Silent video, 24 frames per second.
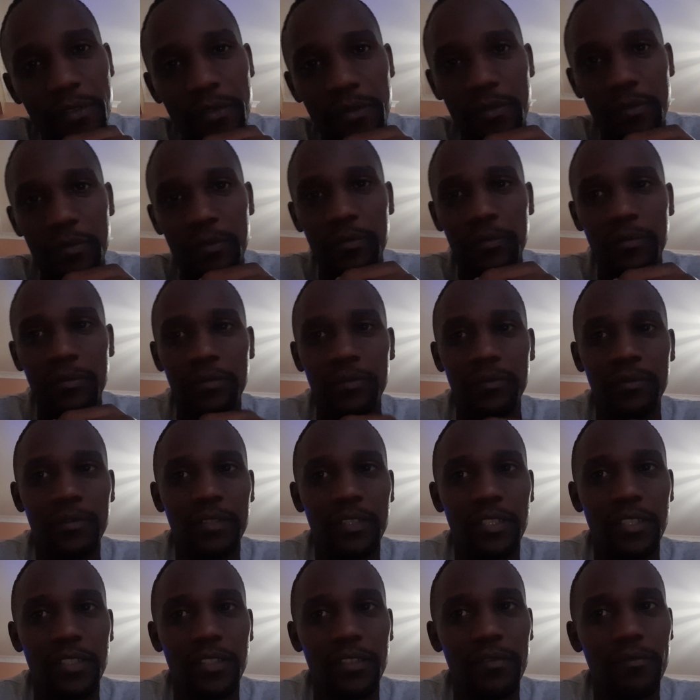to,
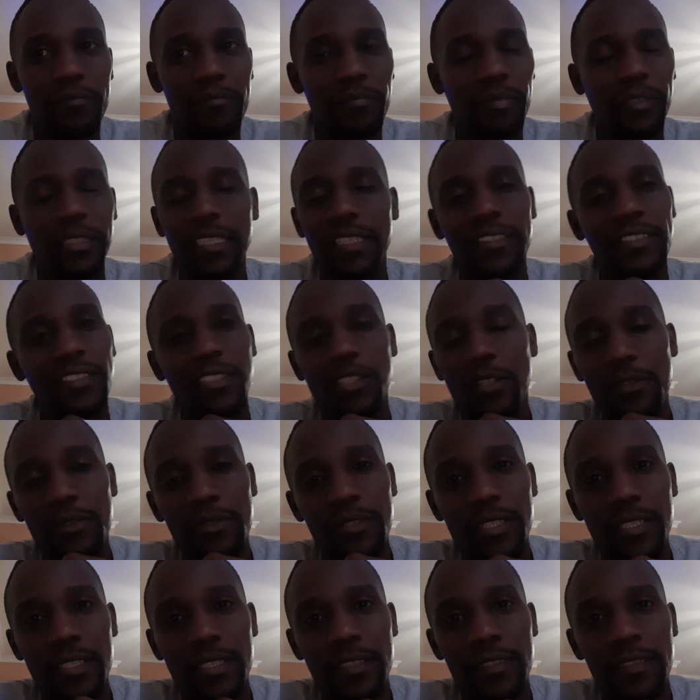please
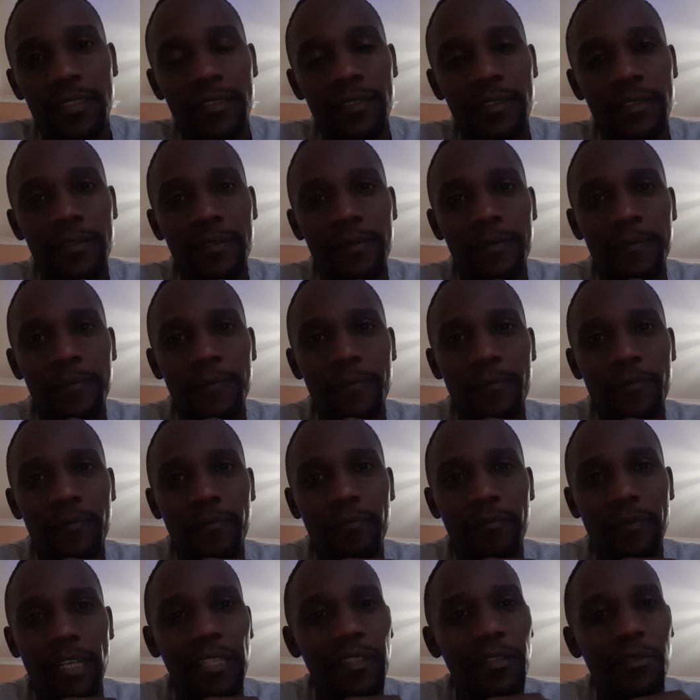don't.
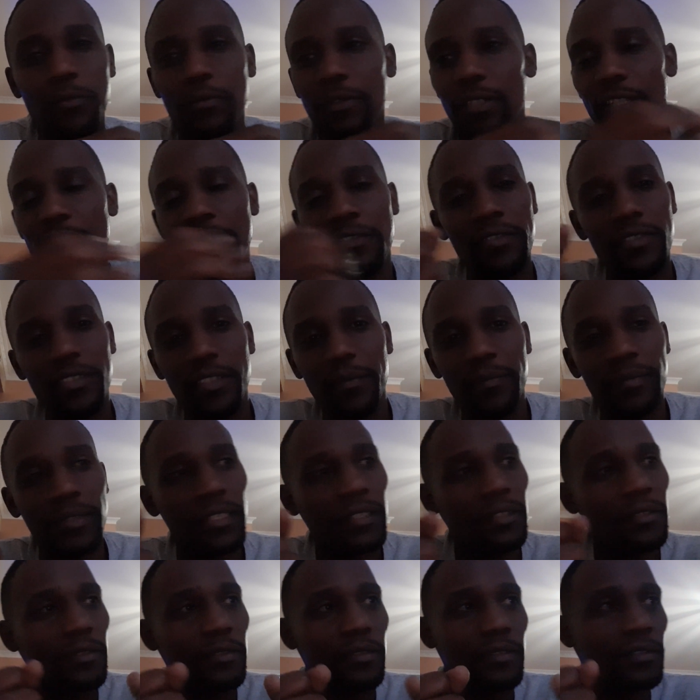I know relationships are
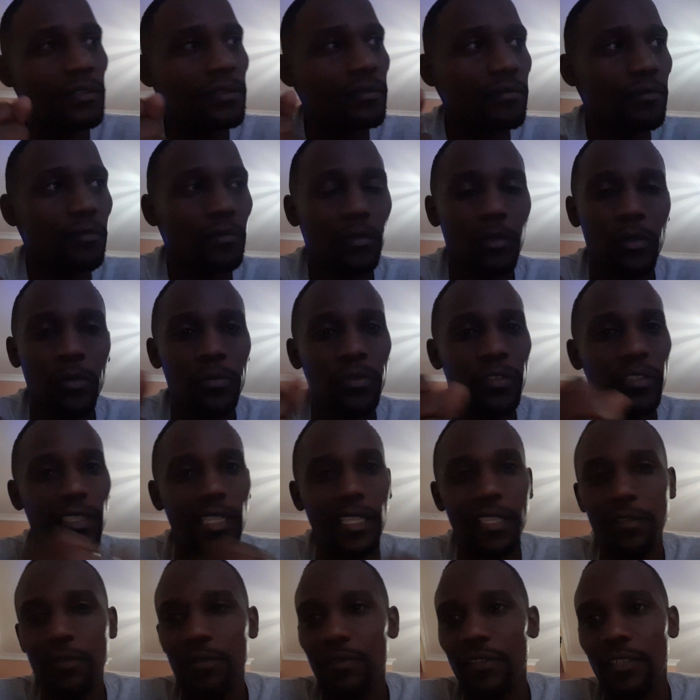not rosy. I
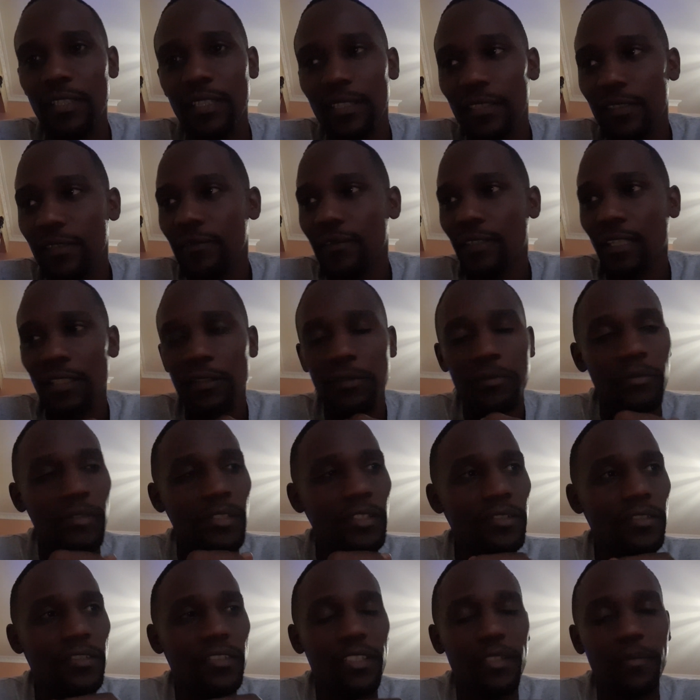know
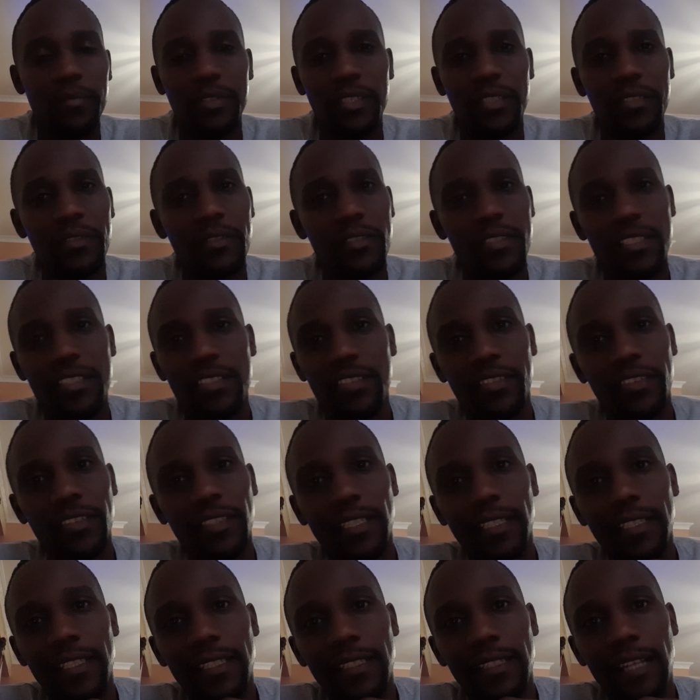relationships are not
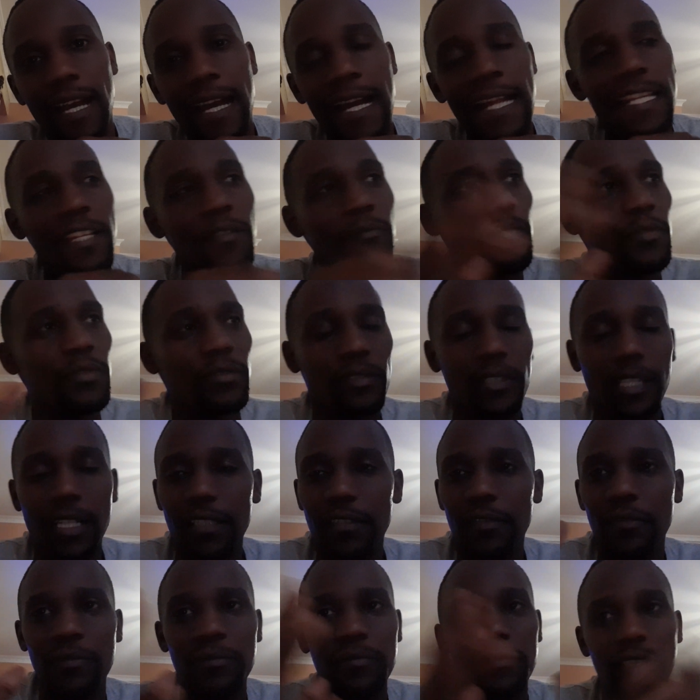just honeymoon. I
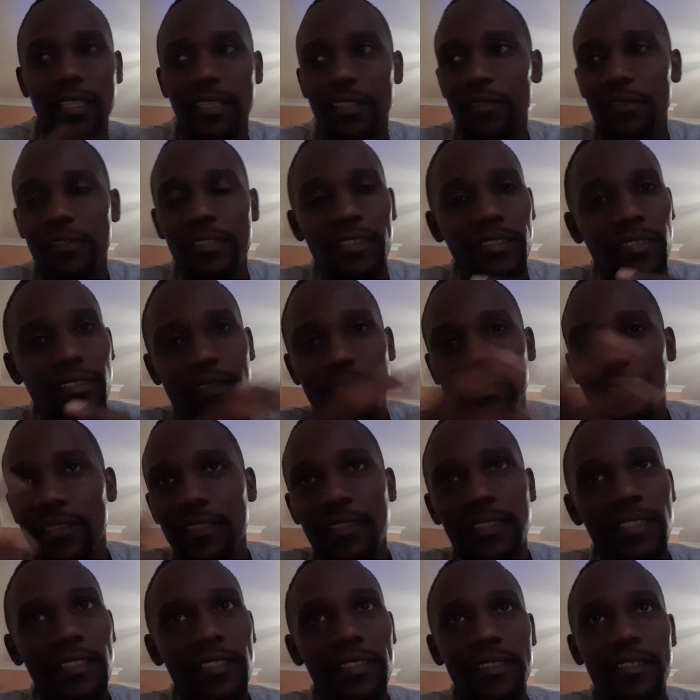know they're not just,
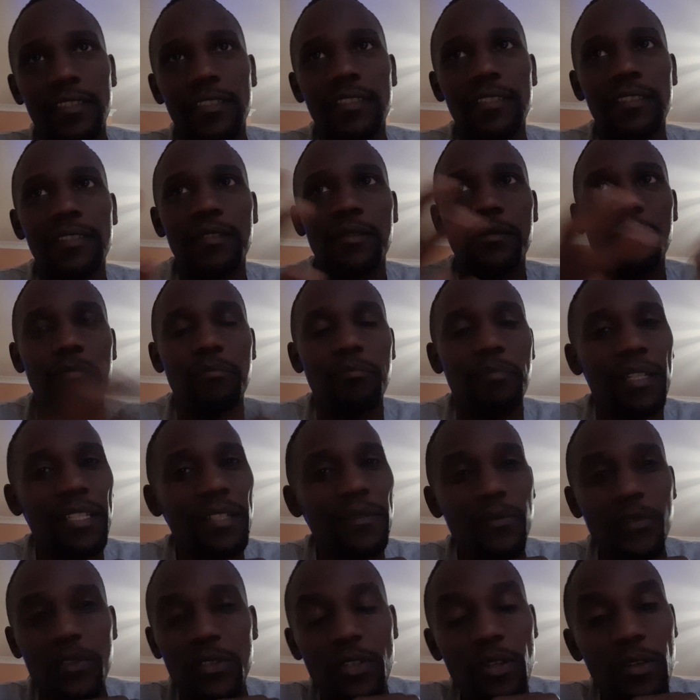but
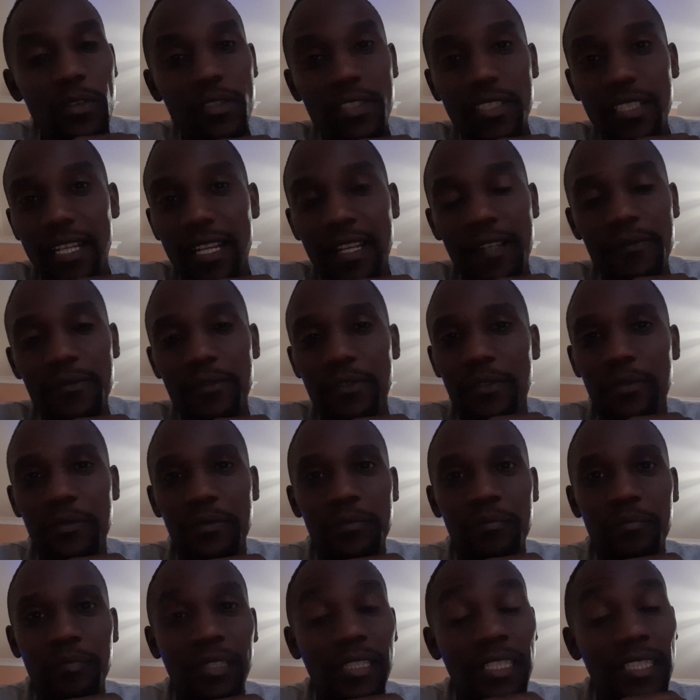if you don't have
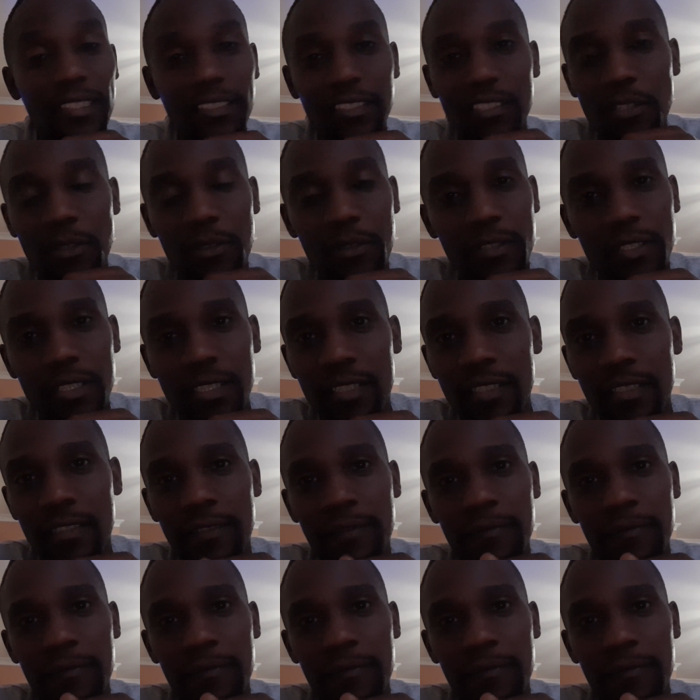to, please don't.